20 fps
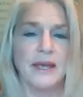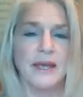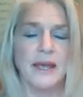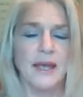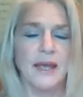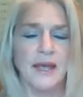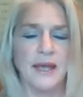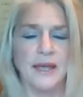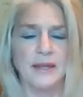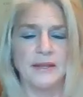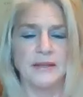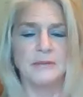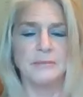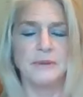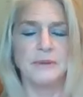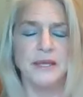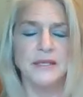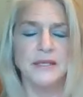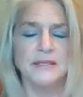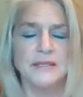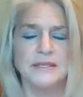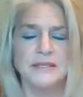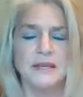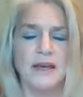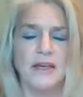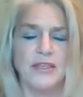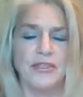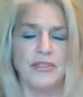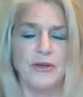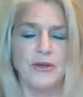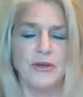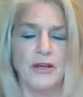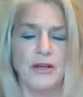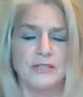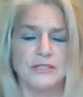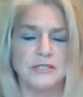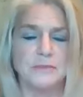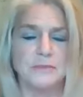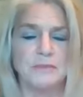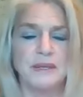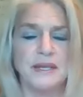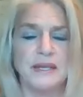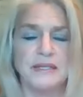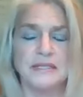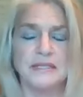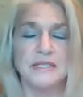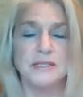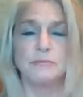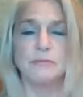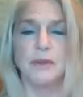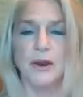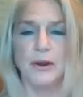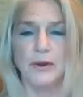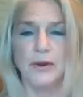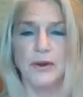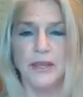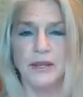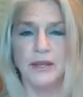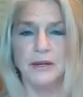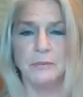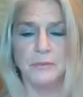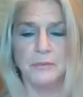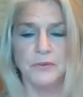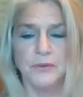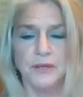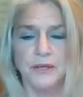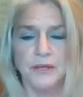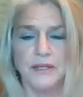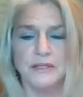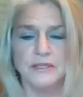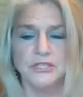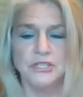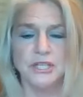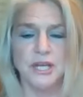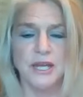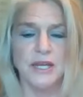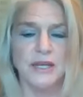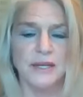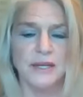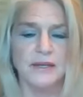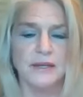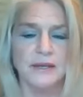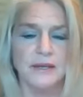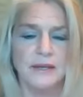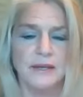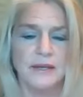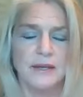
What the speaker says: And the pig is not thought to be a smart animal in China.